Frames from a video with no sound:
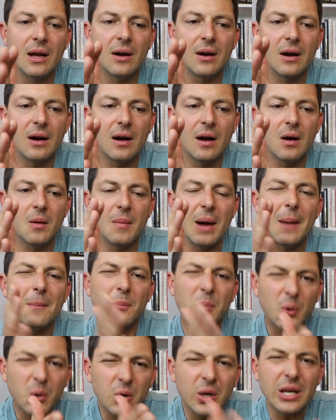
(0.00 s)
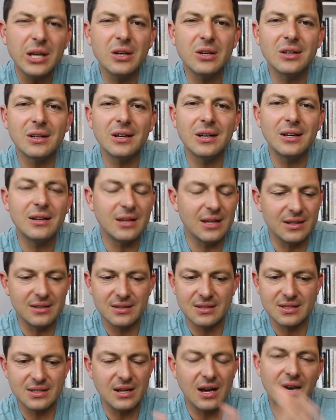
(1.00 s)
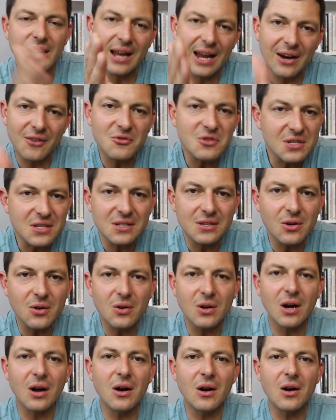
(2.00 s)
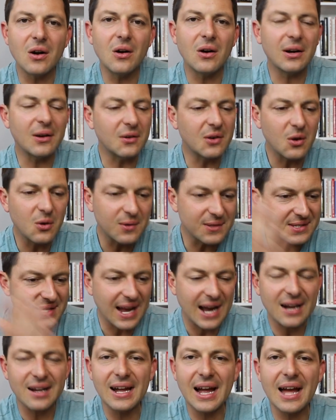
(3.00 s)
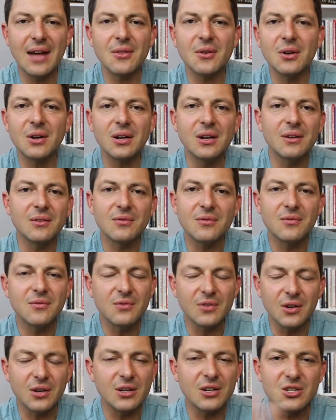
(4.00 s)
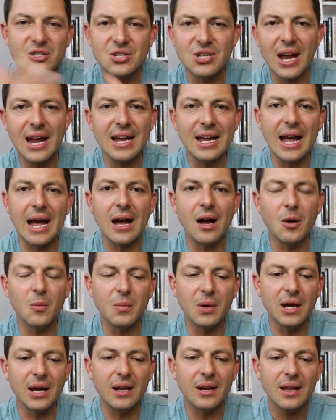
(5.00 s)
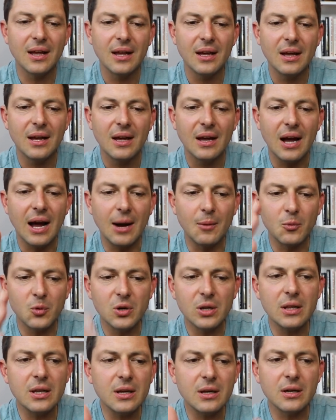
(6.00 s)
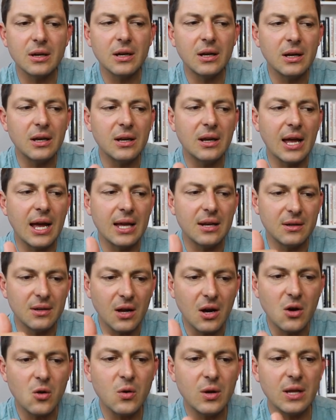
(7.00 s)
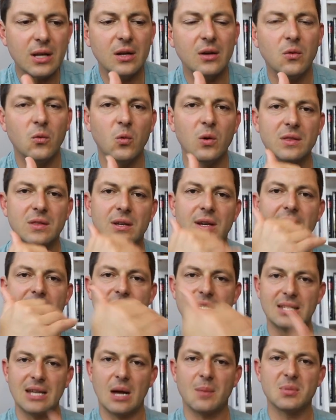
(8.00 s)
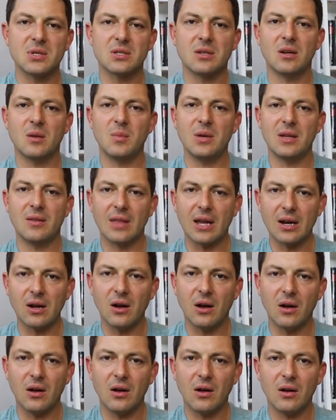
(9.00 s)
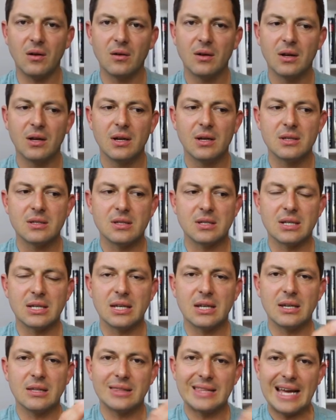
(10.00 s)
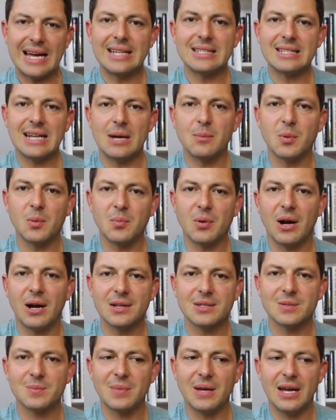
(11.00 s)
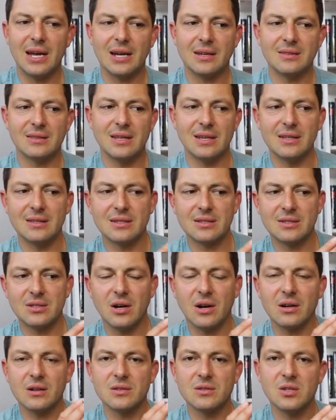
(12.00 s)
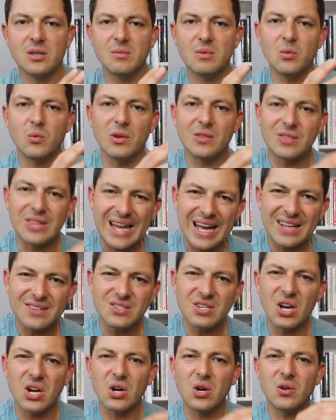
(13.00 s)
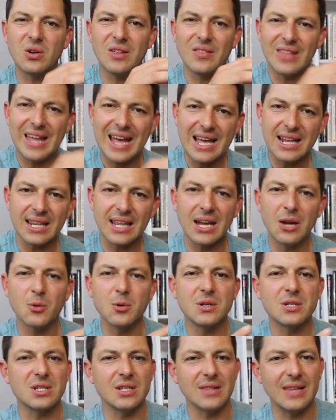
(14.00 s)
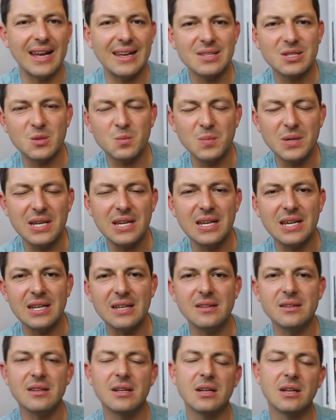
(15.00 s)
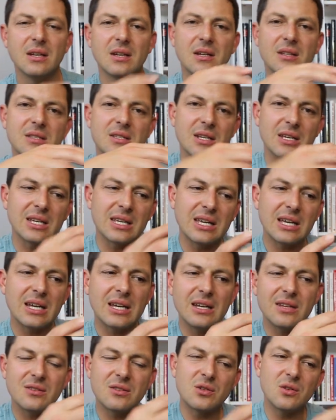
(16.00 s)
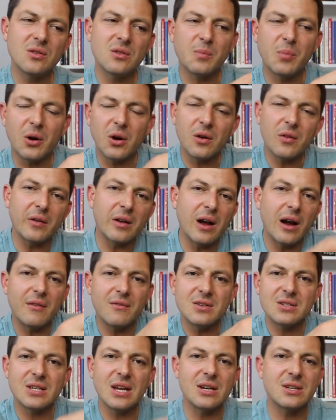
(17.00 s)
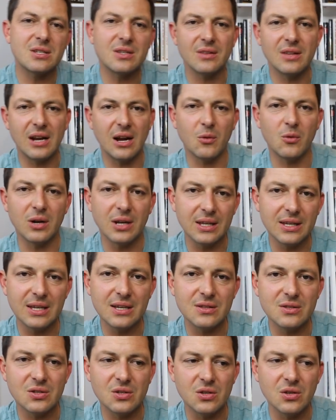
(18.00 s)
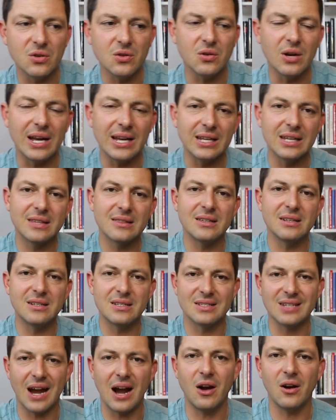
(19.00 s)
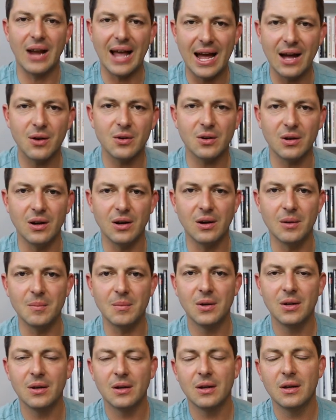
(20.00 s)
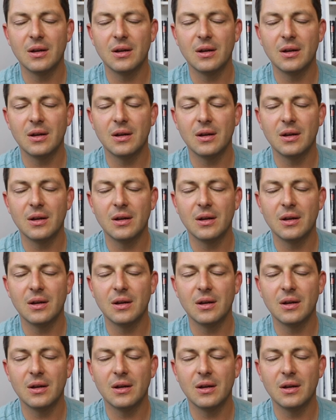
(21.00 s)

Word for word: um, I'm pretty good. It's not every single call. I don't know exactly how they're gonna, they're gonna shake out, but I'm really good at knowing what the next step is gonna be in that call to get that type of prospect that's talking to me with that tone and that language and that speed to get to the part of the conversation that I wanna get to and get the desired outcome.